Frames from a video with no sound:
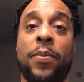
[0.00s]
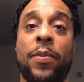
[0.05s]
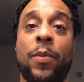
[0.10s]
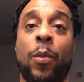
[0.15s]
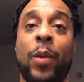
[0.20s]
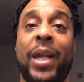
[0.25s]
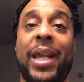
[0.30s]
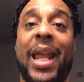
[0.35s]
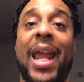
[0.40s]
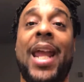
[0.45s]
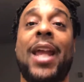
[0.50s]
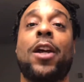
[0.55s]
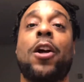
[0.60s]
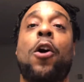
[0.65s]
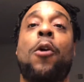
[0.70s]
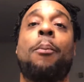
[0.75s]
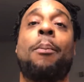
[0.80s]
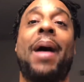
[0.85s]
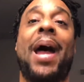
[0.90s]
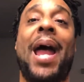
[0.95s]
We can't go
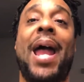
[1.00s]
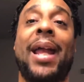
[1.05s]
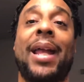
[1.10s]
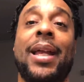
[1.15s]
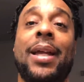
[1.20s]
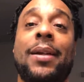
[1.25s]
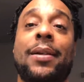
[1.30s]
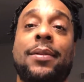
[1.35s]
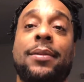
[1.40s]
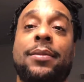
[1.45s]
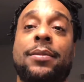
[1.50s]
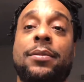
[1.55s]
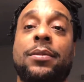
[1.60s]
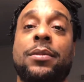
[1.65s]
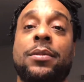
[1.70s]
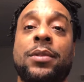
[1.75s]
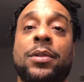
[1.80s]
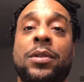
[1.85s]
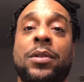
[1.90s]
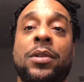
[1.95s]
back.
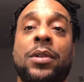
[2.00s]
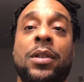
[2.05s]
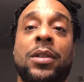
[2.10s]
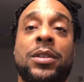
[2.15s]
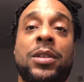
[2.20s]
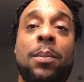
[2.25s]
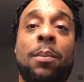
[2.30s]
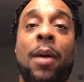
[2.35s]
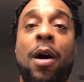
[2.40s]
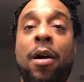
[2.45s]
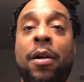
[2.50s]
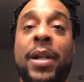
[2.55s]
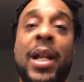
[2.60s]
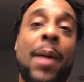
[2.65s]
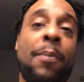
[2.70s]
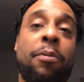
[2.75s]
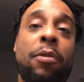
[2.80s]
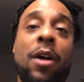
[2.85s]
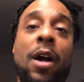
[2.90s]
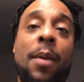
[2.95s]
Tomorrow
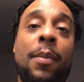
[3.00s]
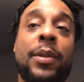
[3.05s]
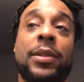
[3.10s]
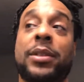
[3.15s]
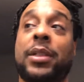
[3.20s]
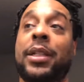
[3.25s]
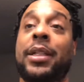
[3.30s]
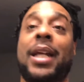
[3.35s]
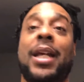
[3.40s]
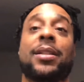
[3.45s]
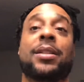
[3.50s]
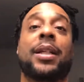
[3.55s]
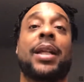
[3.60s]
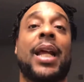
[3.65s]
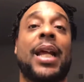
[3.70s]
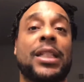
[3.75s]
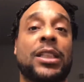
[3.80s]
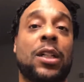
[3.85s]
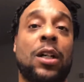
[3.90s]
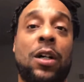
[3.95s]
not promised and yesterday
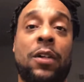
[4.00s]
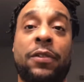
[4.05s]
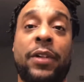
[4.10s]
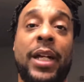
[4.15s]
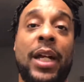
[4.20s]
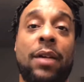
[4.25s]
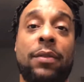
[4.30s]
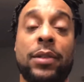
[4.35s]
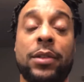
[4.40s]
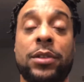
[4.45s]
has gone forever.